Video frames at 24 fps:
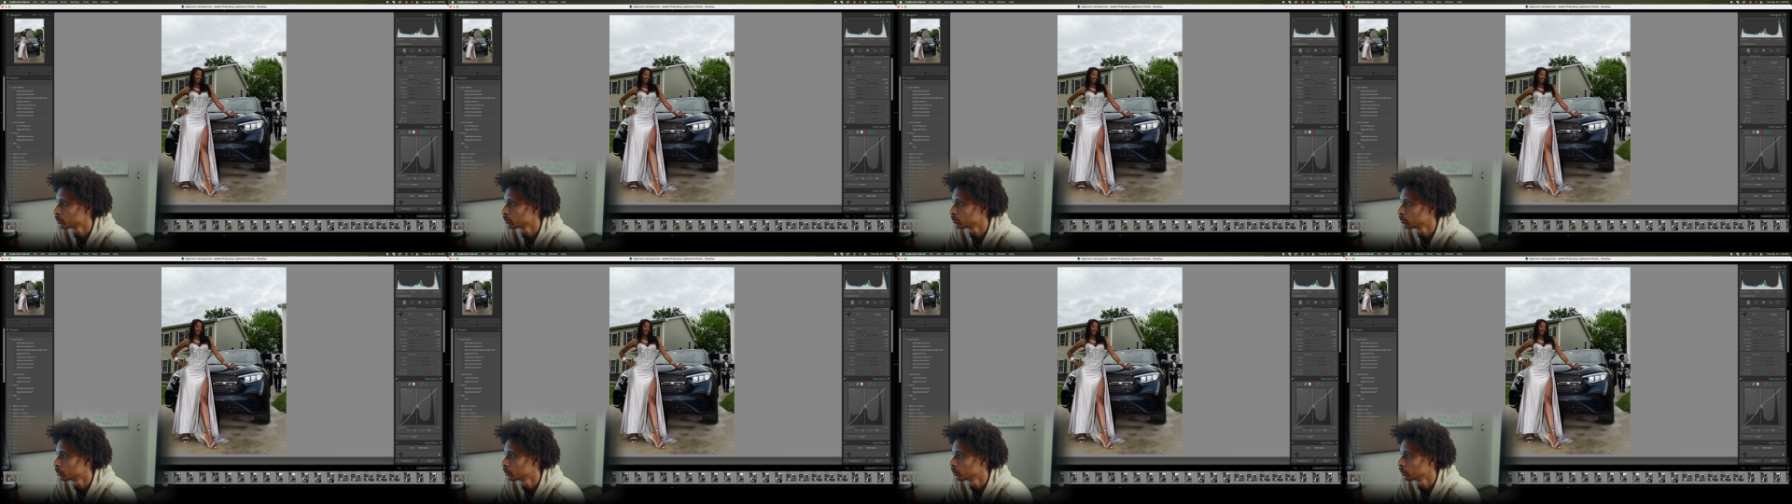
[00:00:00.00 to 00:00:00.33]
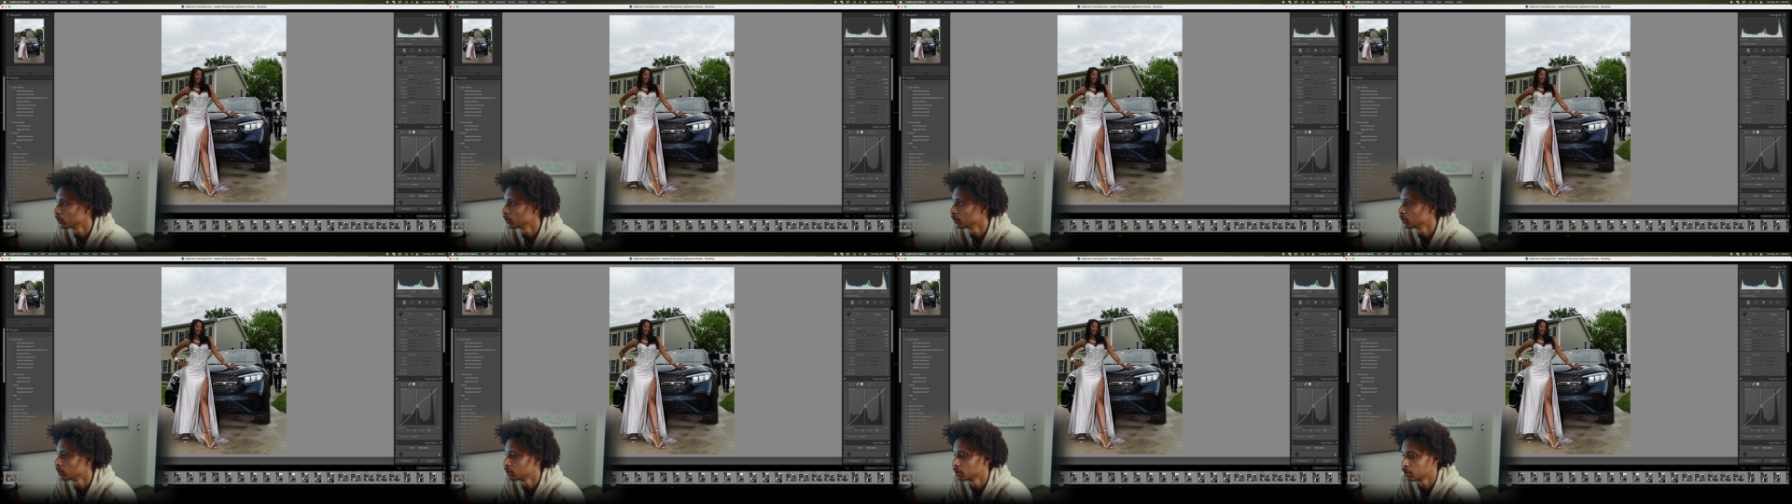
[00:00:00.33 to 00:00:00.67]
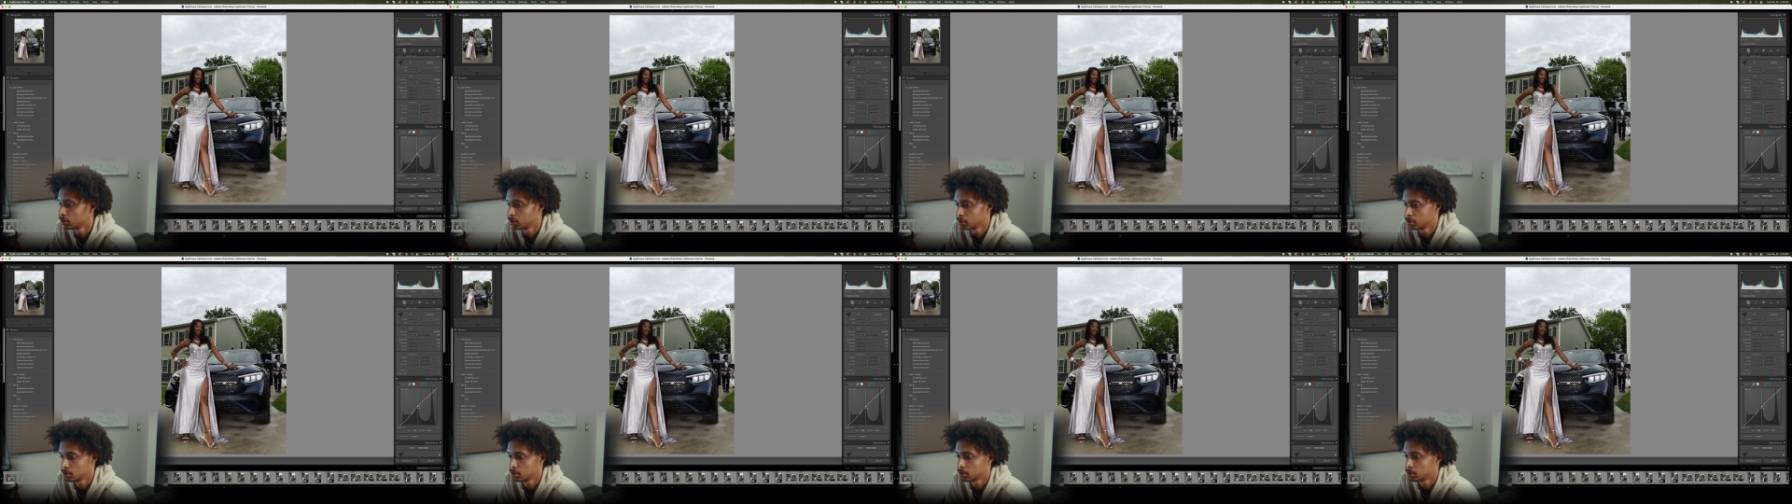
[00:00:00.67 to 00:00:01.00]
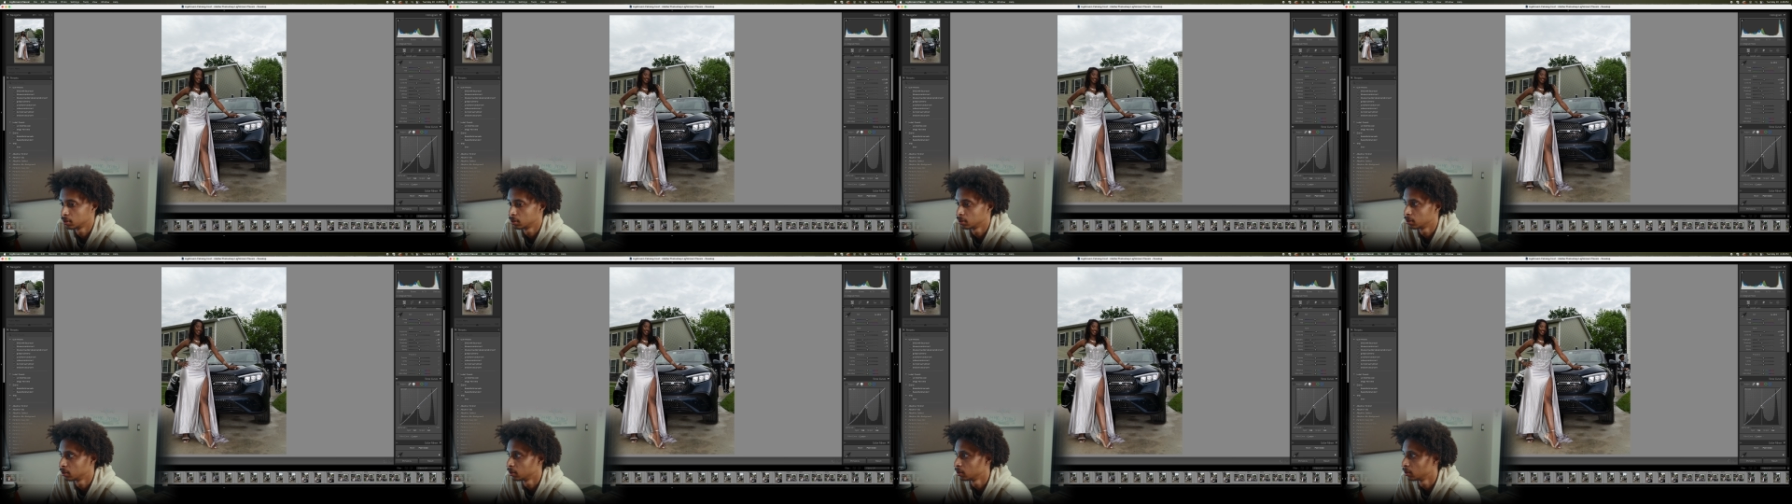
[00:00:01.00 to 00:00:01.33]
more,
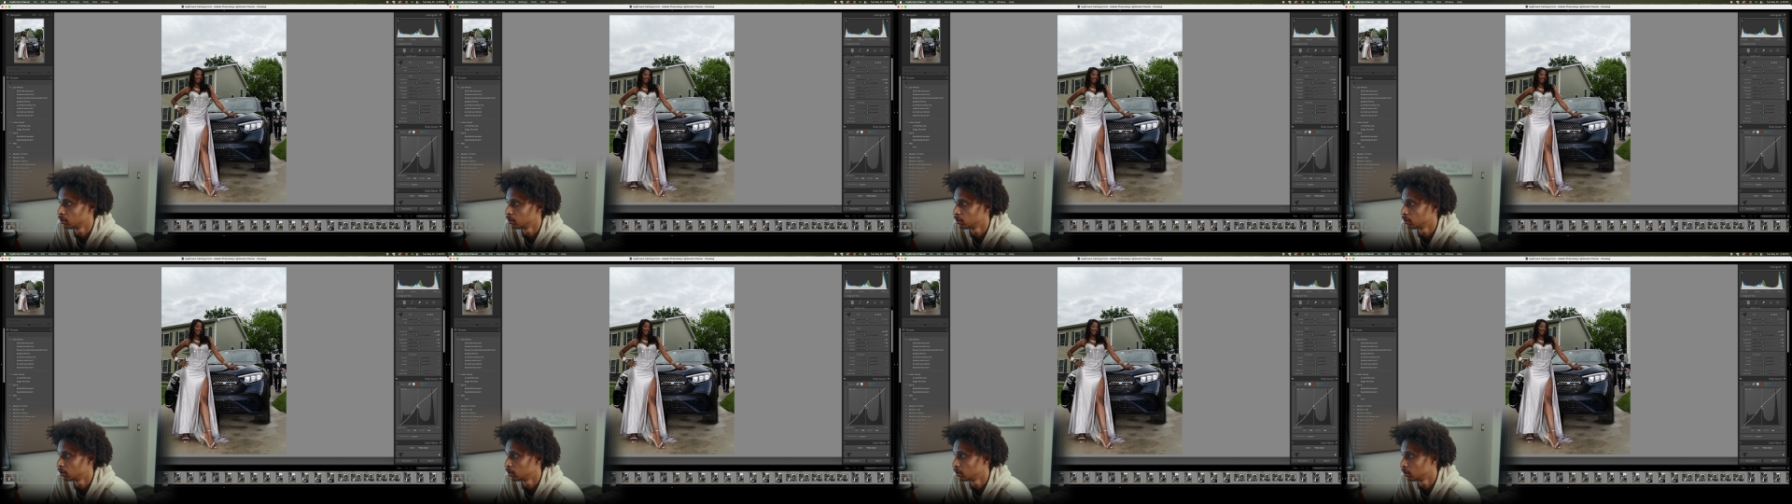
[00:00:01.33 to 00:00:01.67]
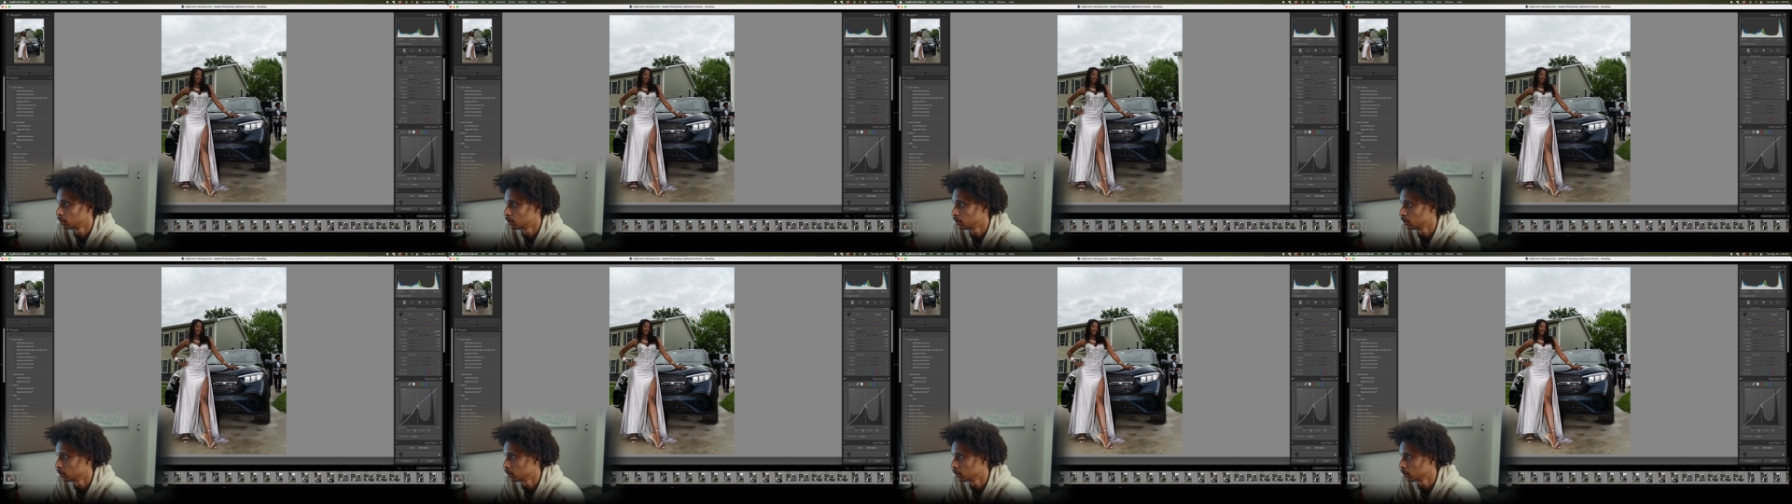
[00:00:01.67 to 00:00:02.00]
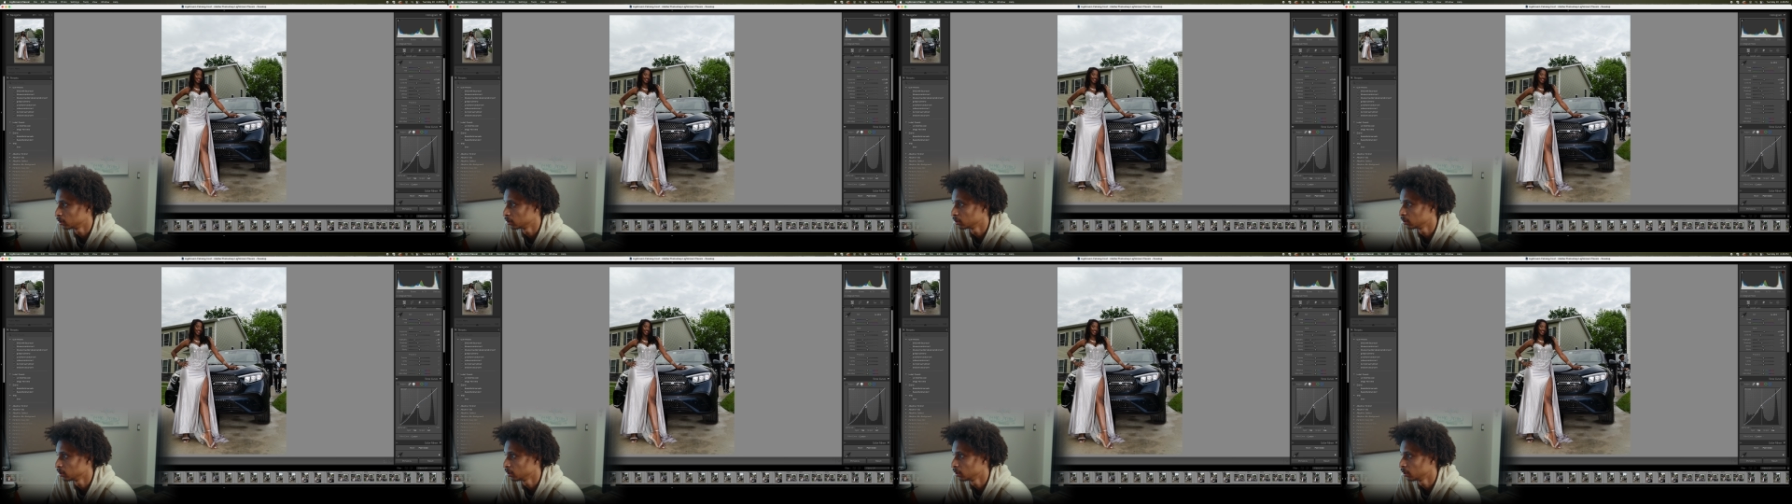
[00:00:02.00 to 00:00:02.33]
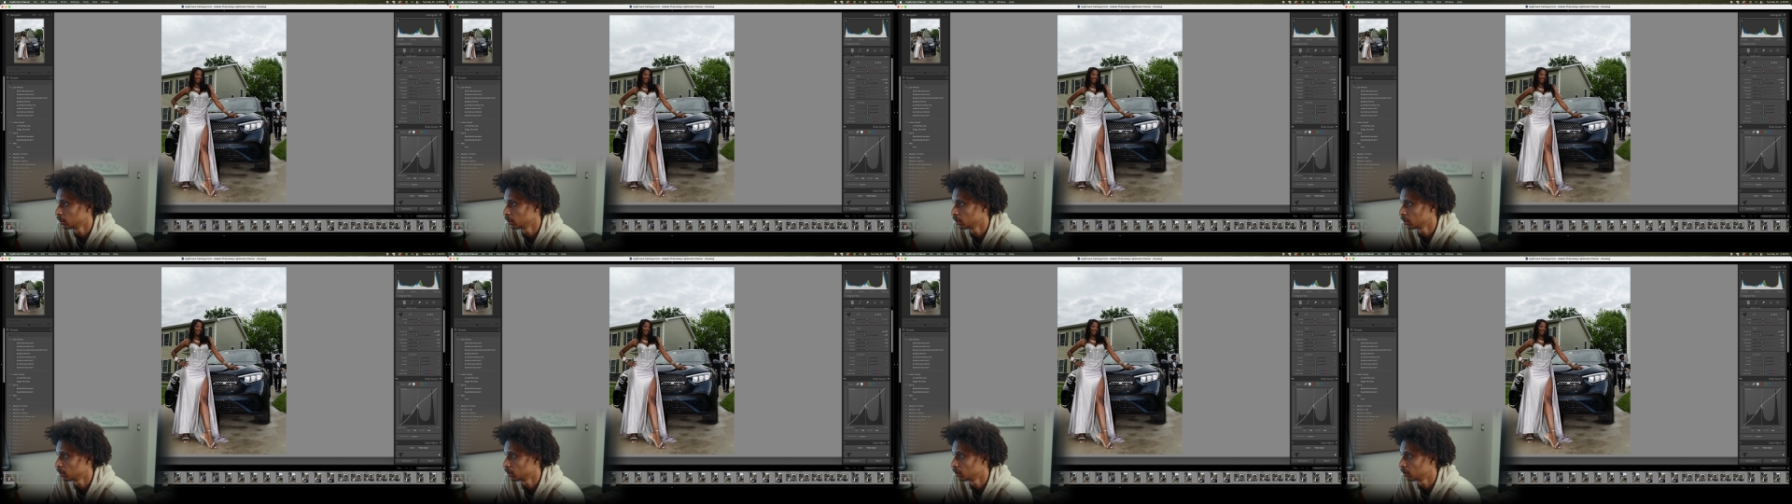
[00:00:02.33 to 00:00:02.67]
like look at
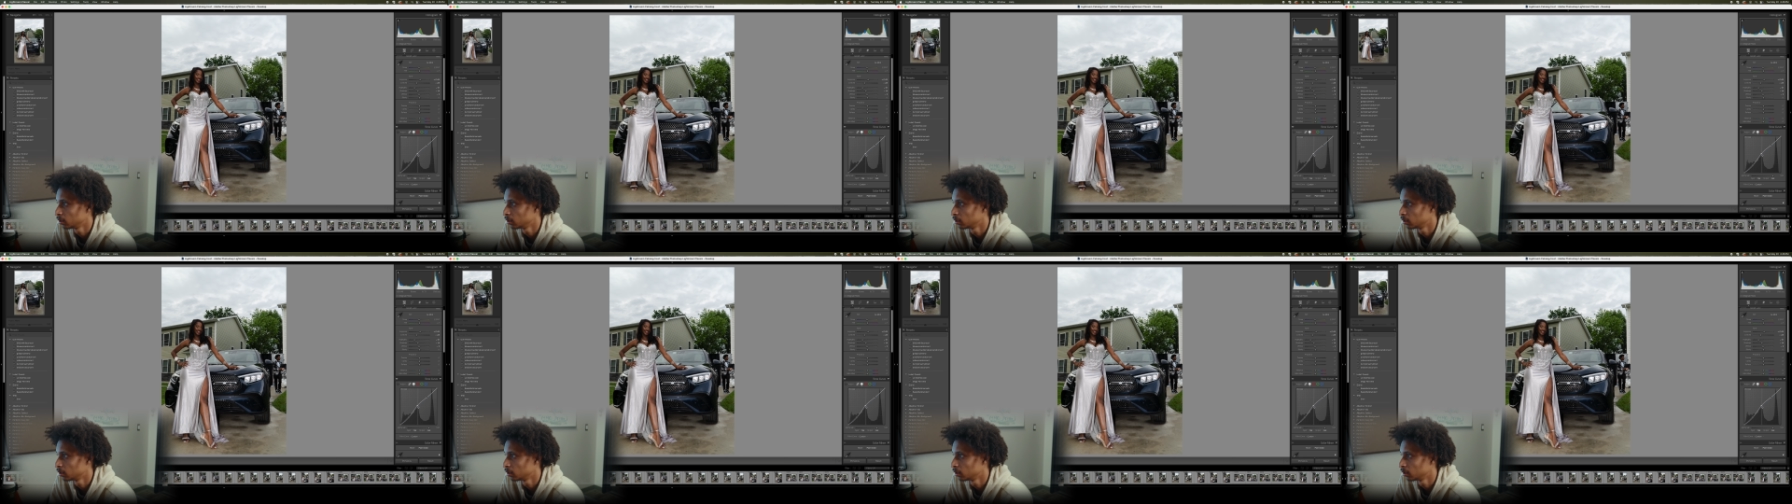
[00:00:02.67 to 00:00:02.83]
that,